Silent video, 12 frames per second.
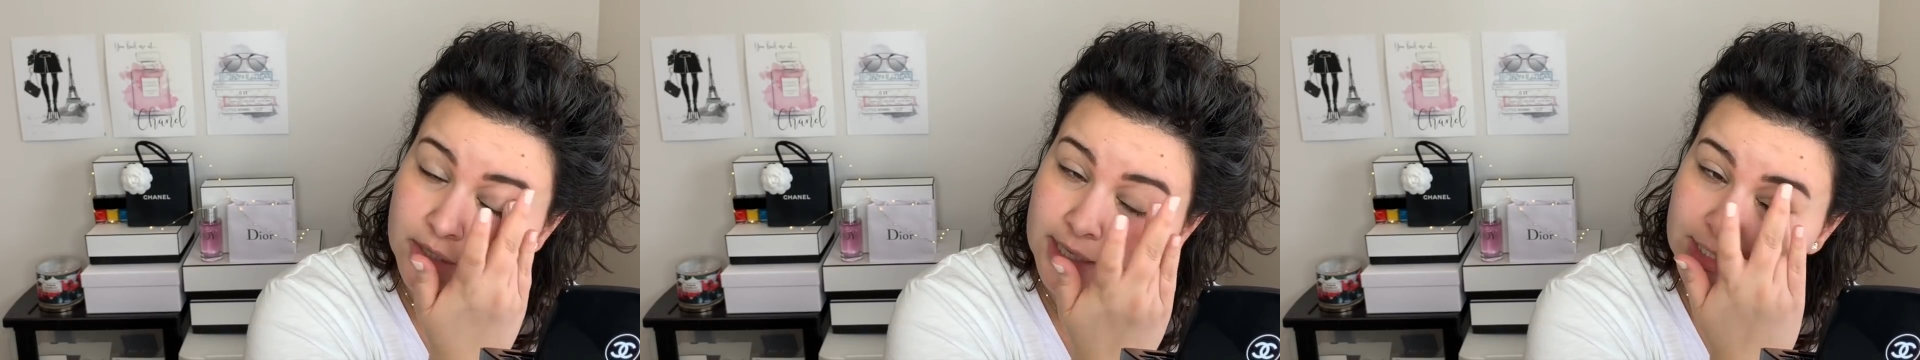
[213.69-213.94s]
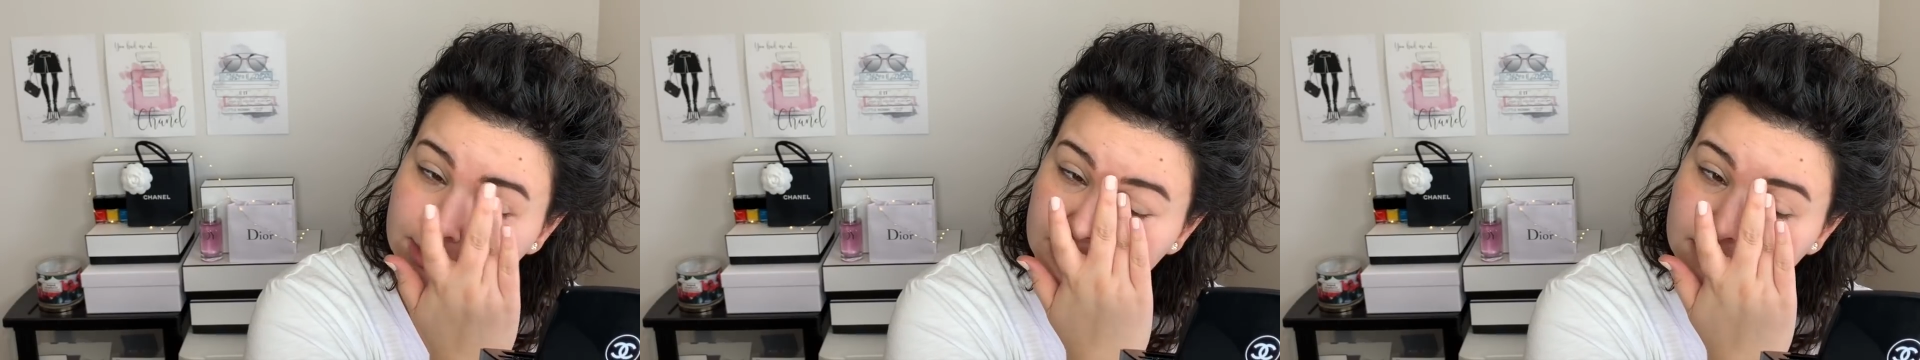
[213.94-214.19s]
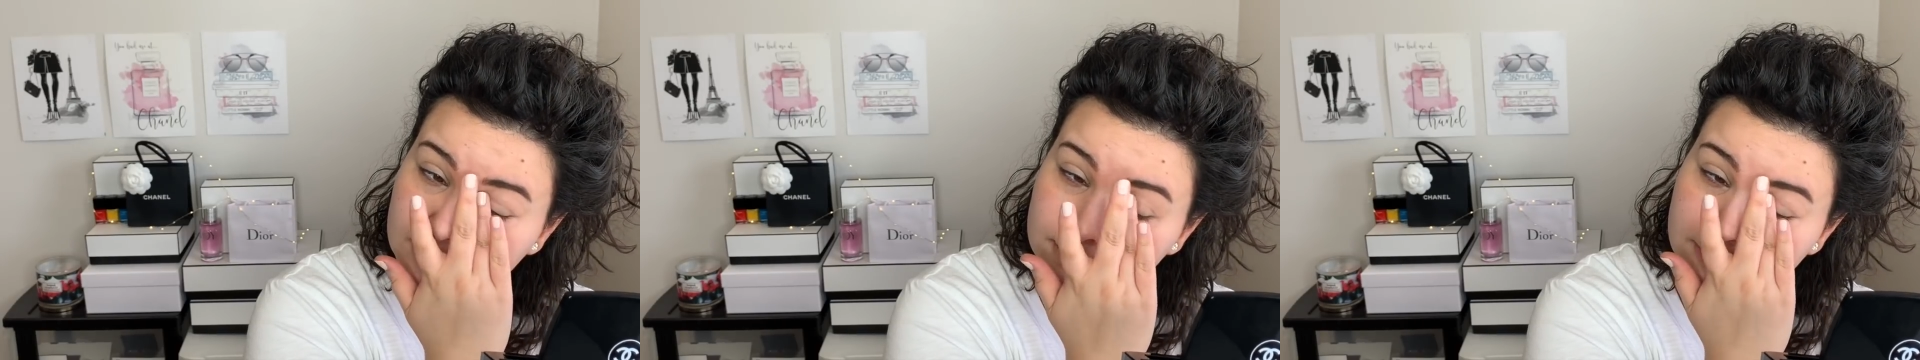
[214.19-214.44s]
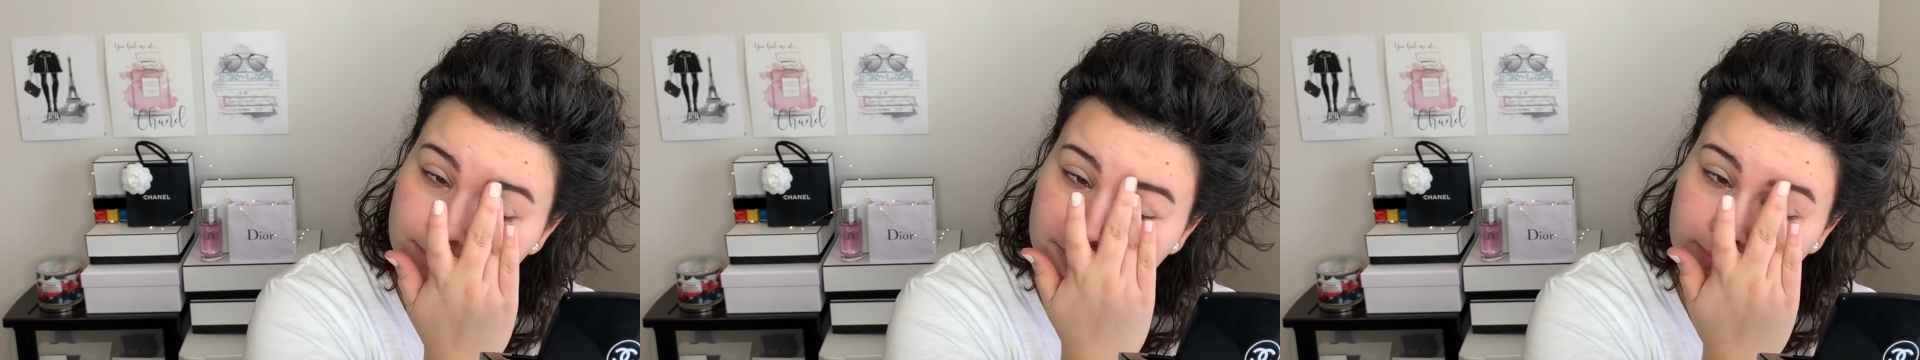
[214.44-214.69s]
collection
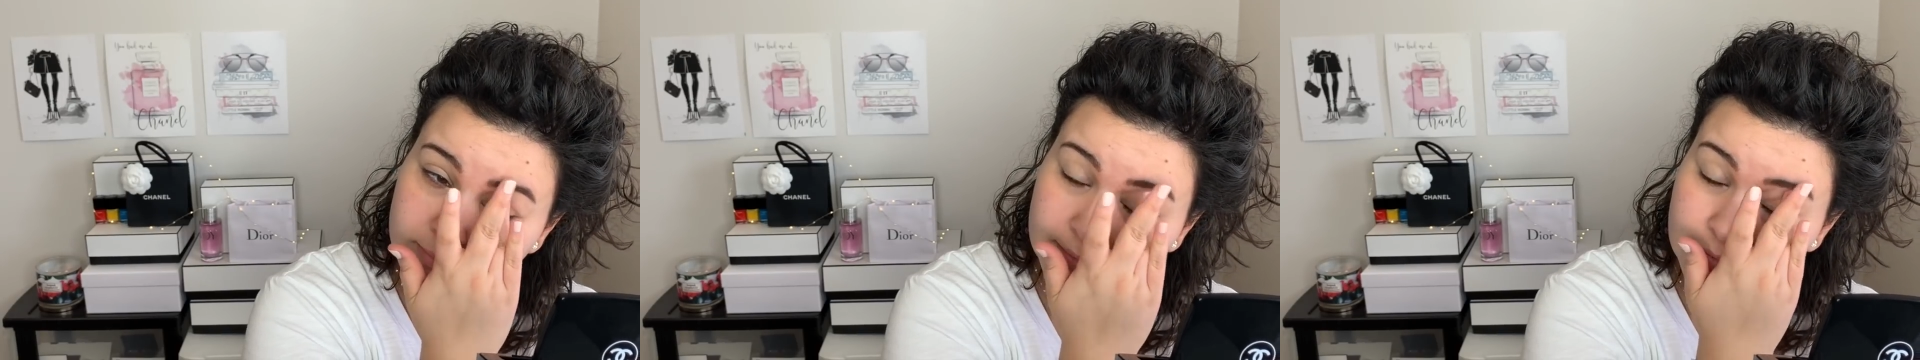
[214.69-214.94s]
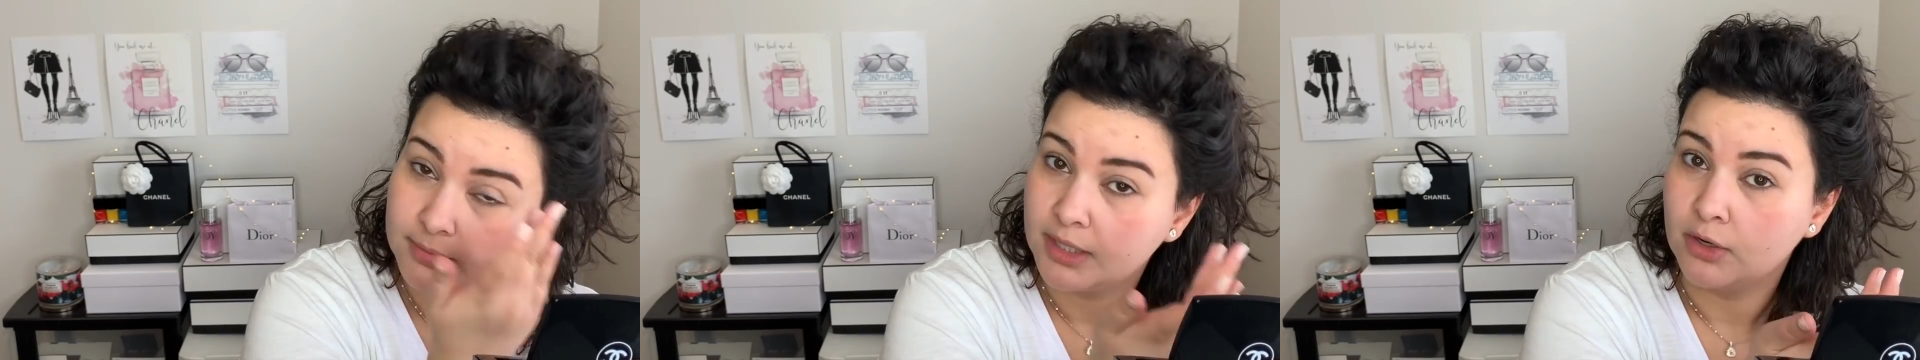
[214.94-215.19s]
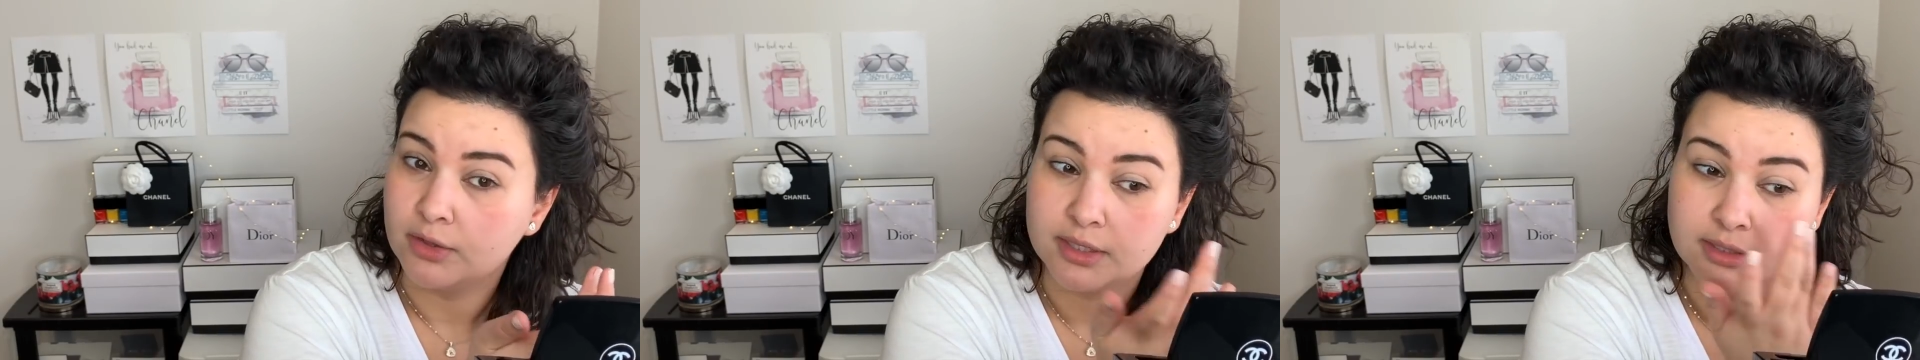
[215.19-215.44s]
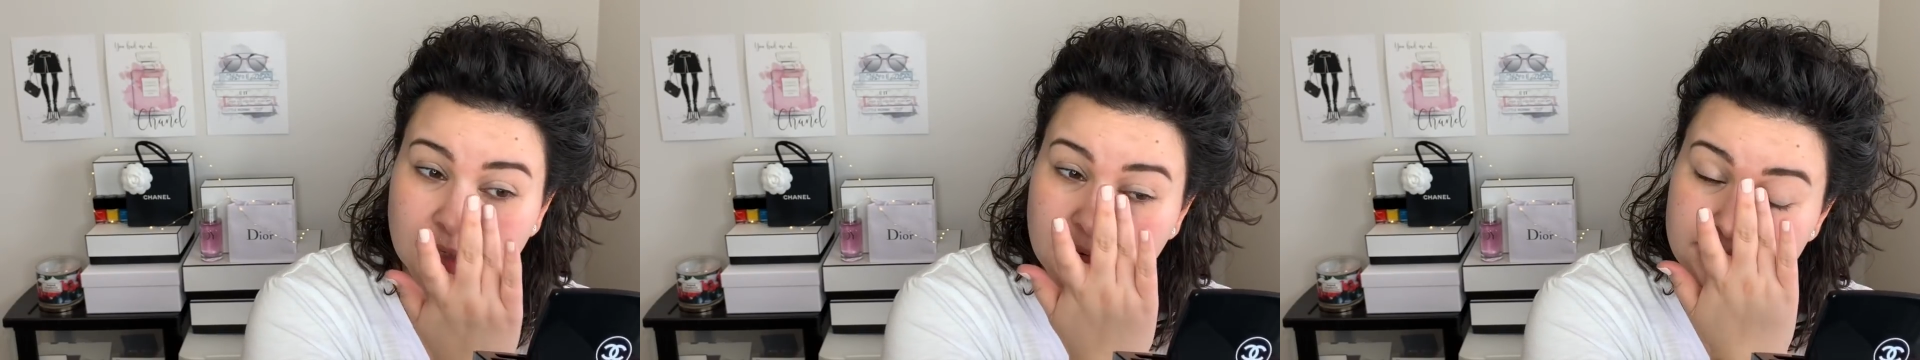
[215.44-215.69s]
that are
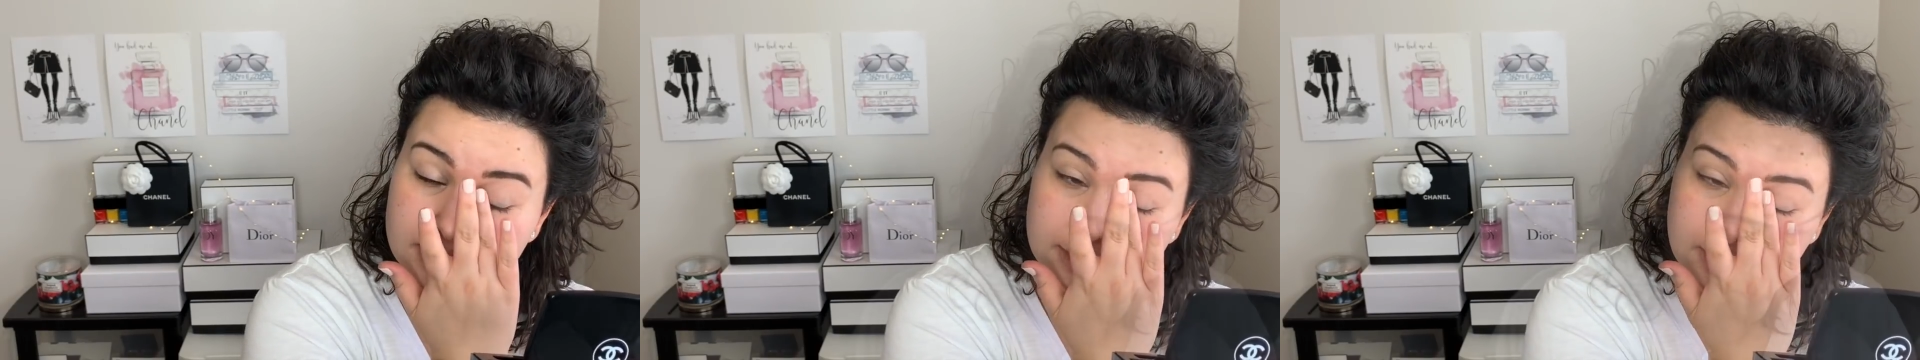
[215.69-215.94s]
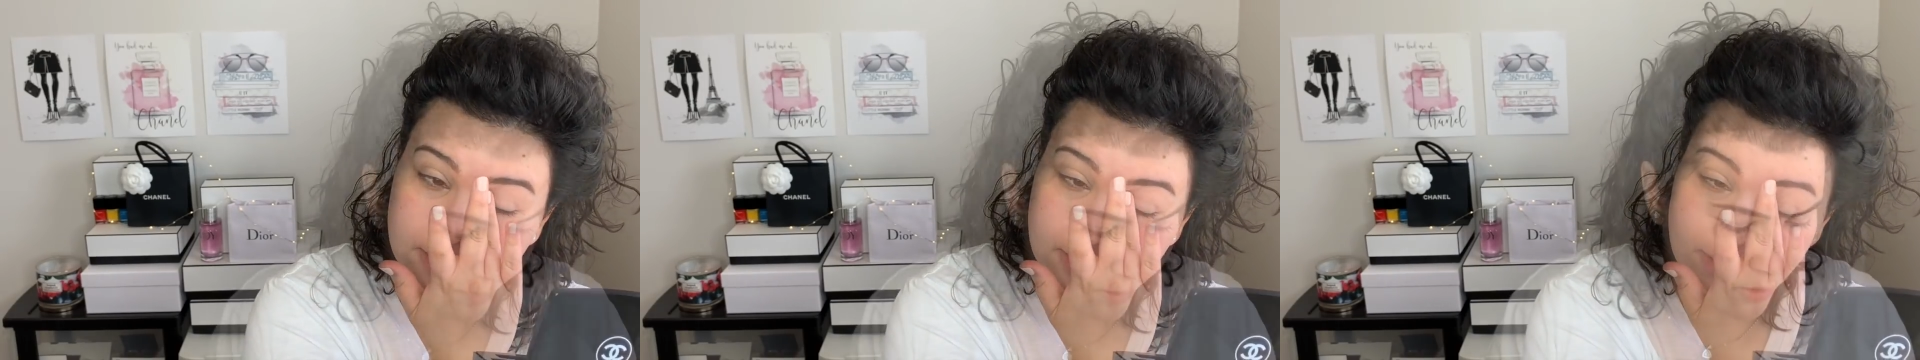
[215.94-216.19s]
this size.